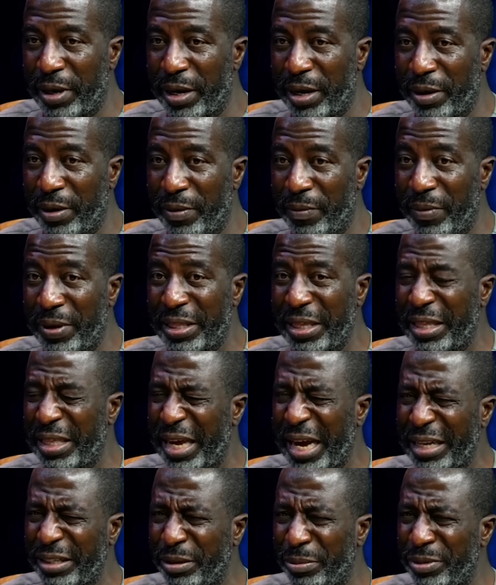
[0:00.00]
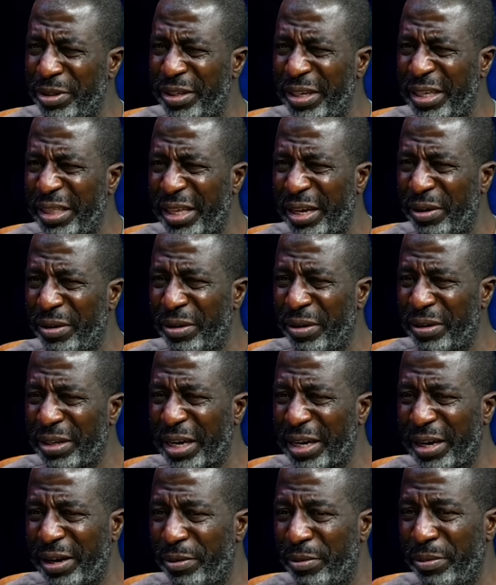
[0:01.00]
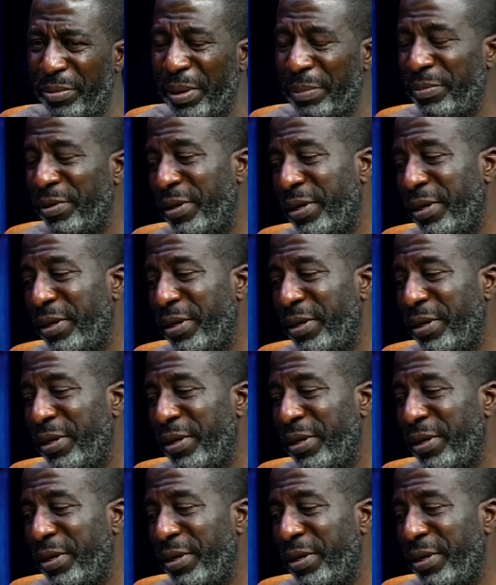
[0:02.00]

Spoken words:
whether they had something to eat there or not, I can't remember.